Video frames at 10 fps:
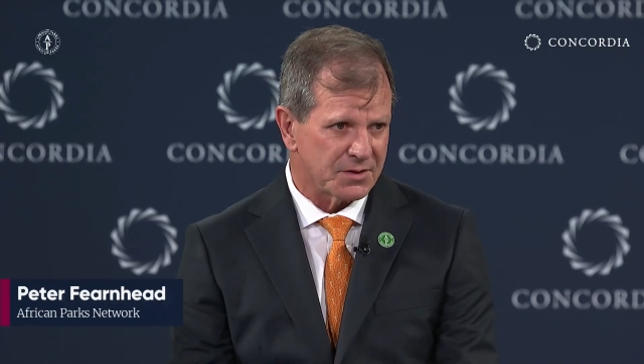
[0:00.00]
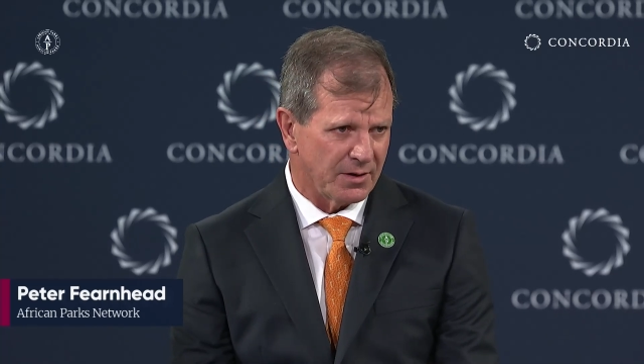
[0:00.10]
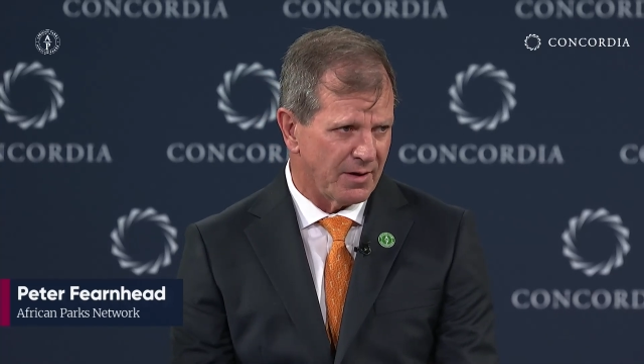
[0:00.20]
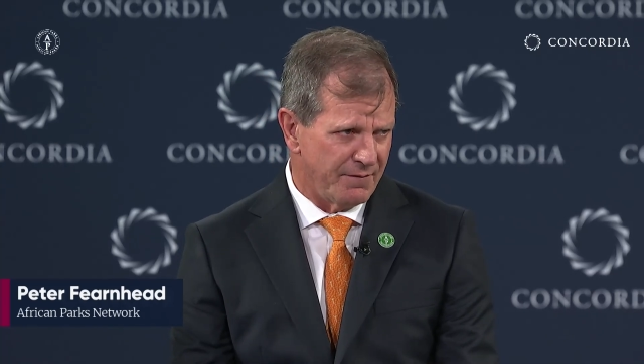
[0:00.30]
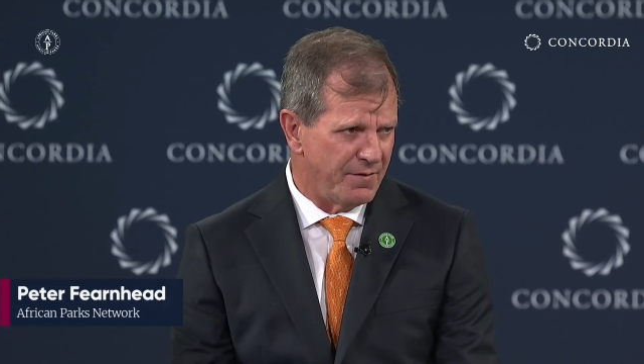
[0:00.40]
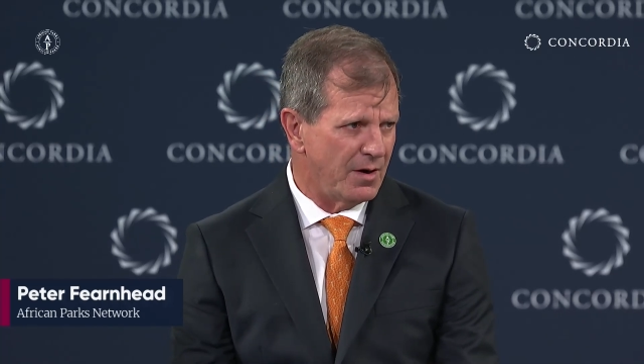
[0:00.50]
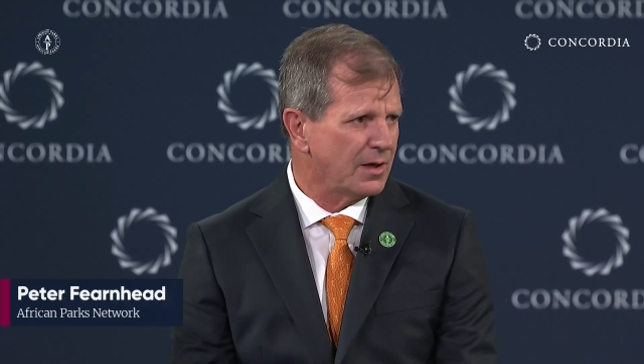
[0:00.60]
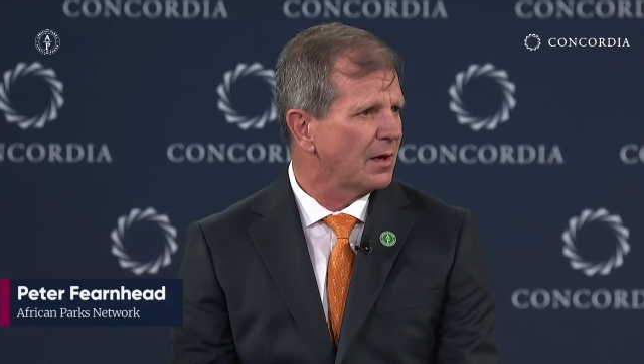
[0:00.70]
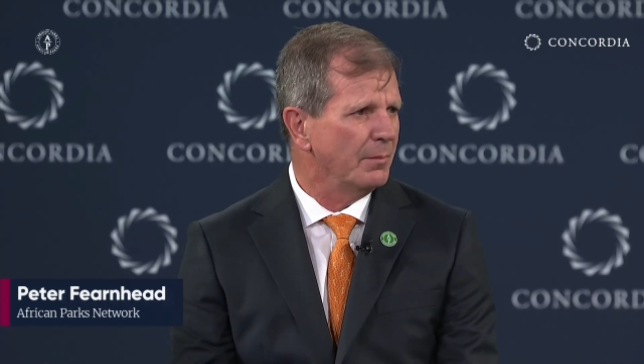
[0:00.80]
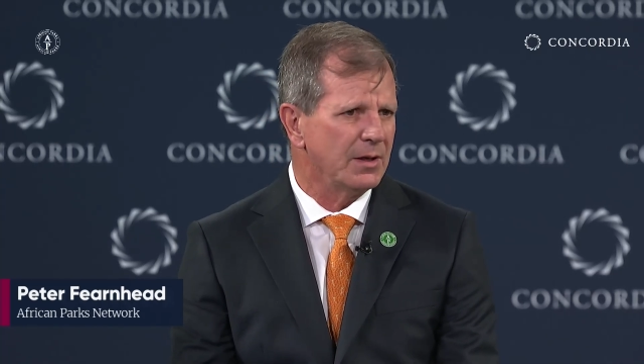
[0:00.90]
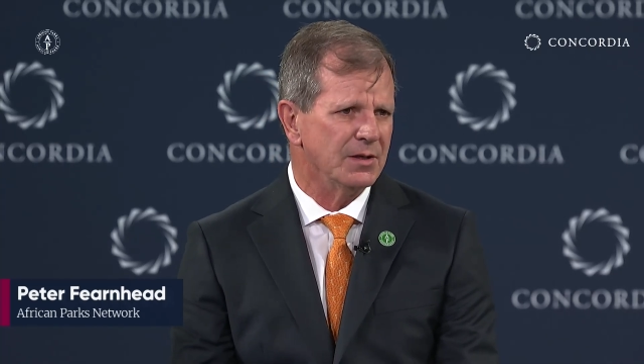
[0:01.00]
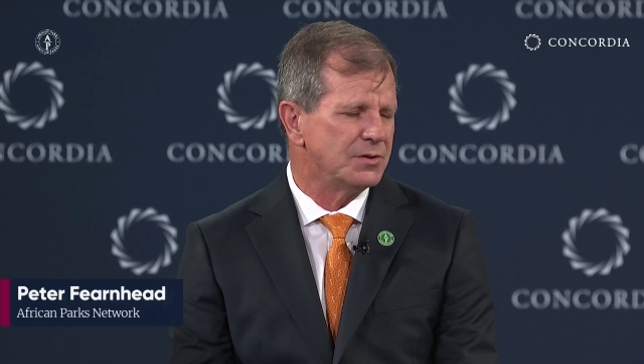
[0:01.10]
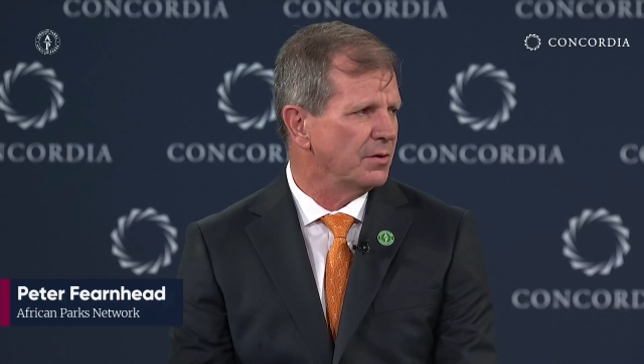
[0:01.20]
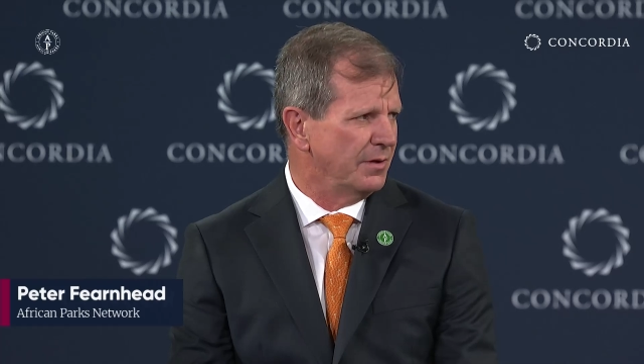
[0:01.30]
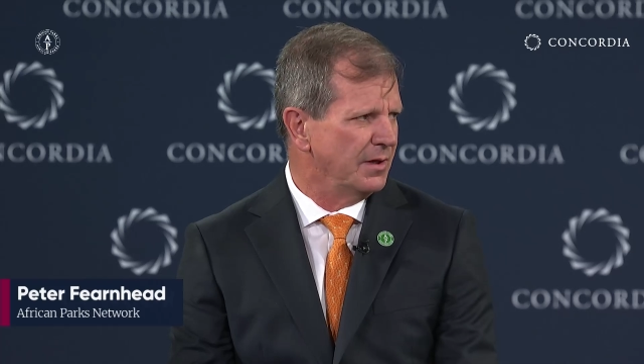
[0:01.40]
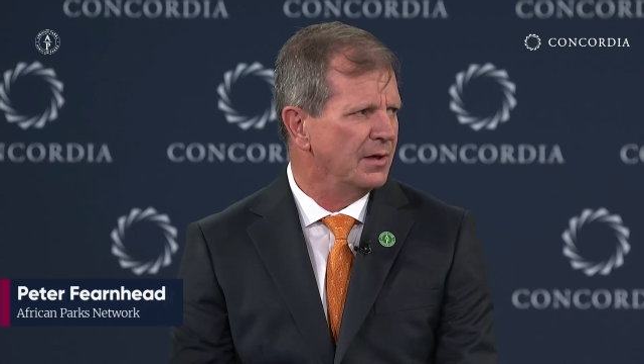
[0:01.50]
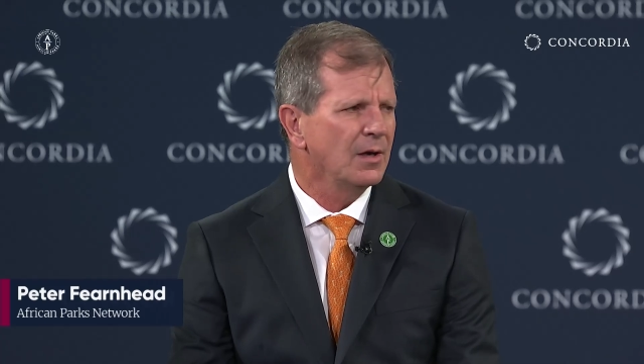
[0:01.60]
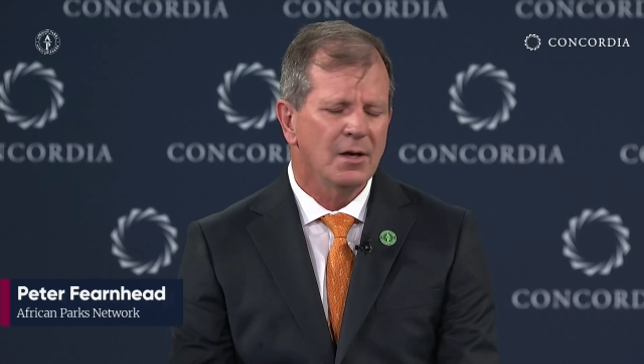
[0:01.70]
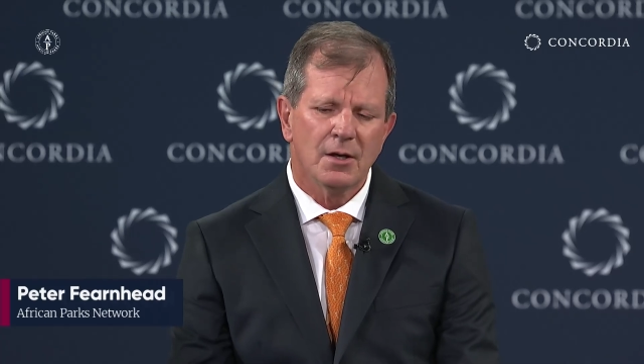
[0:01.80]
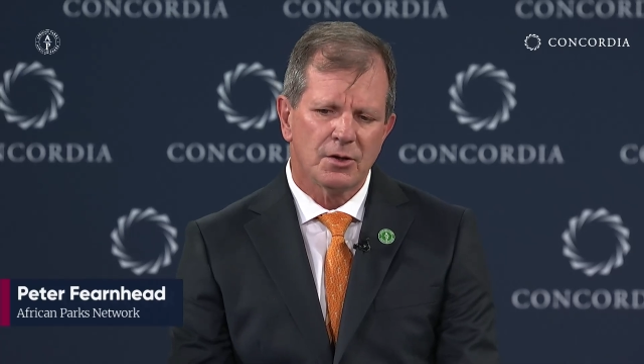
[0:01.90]
so they're very committed to the
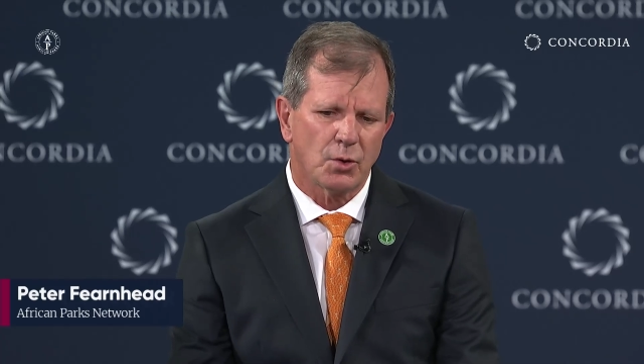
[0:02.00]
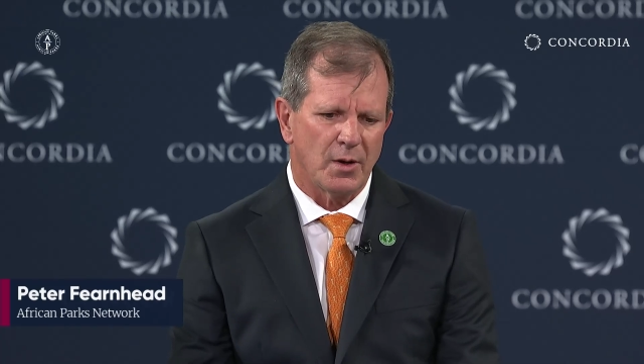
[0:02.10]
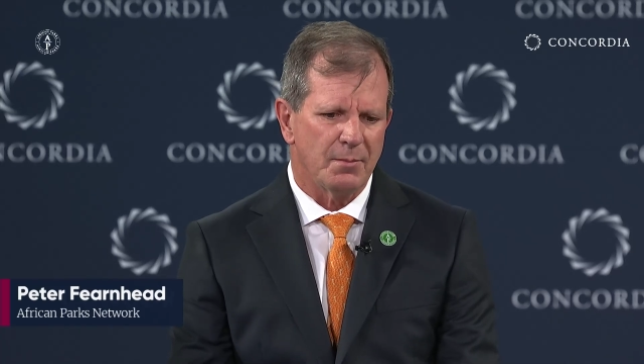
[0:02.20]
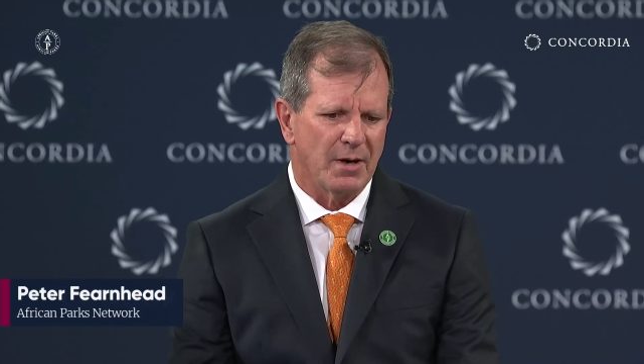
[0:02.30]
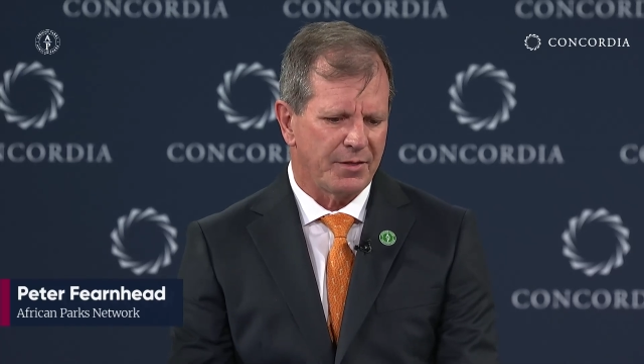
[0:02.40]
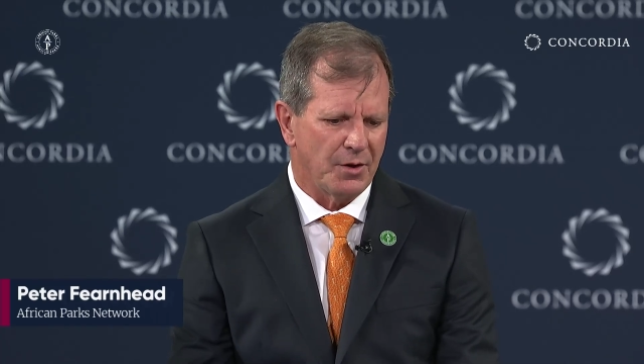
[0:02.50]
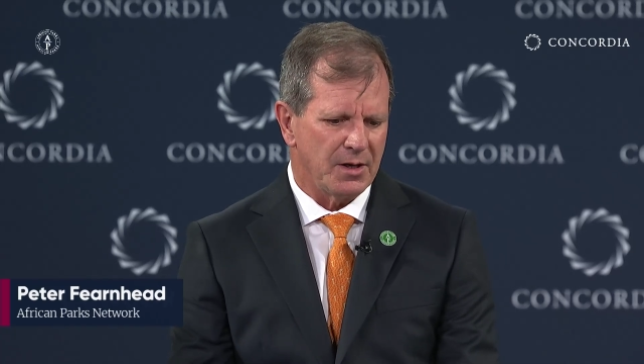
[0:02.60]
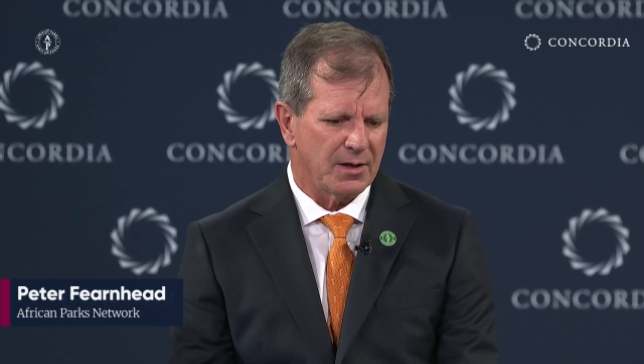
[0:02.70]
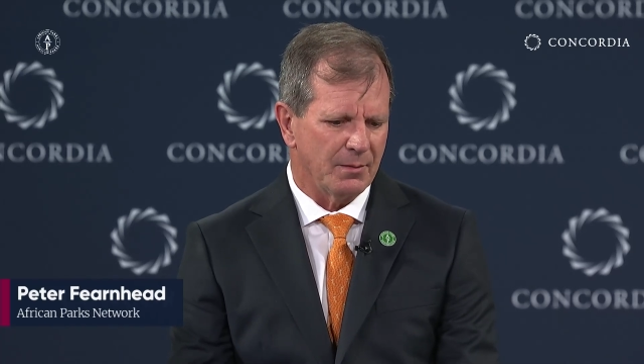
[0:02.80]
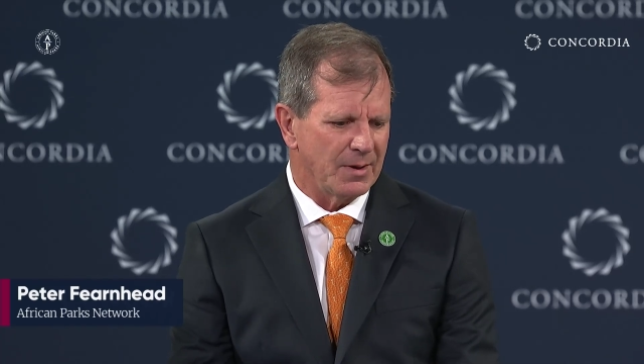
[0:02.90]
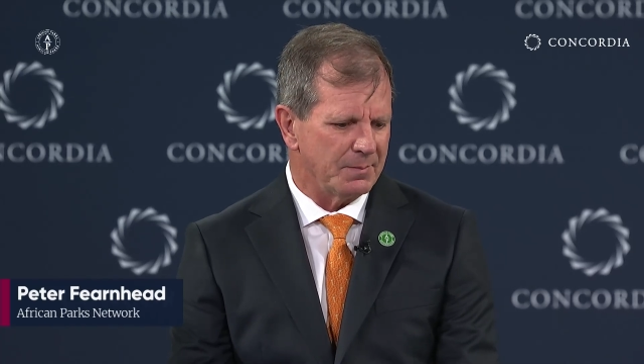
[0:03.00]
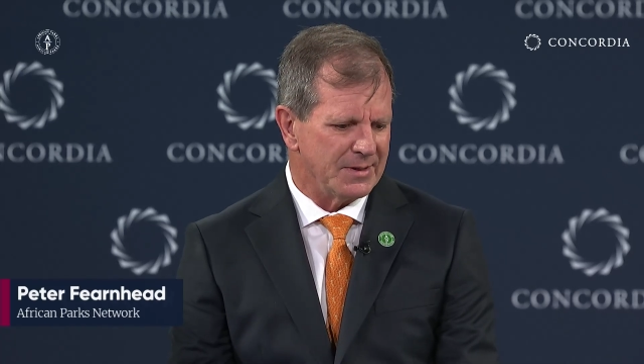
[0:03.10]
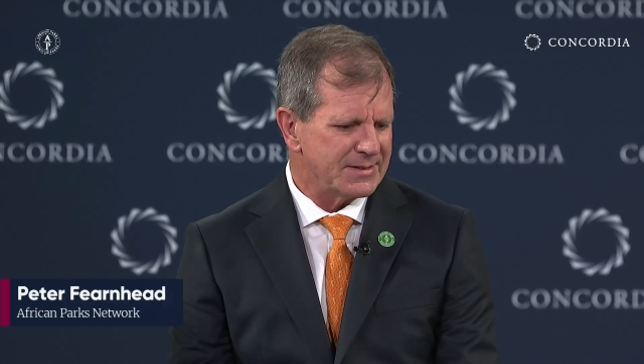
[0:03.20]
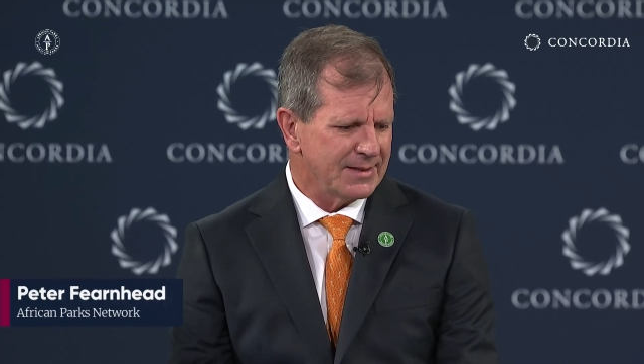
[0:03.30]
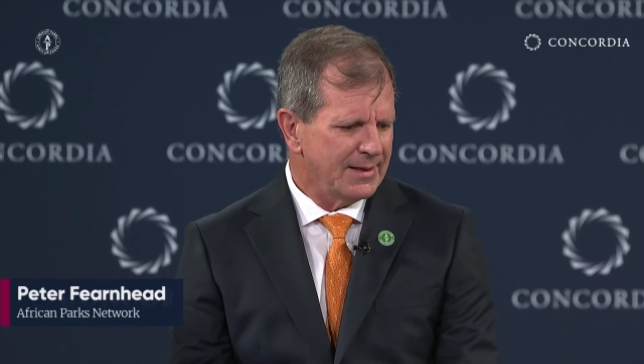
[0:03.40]
20 by 30 commitment.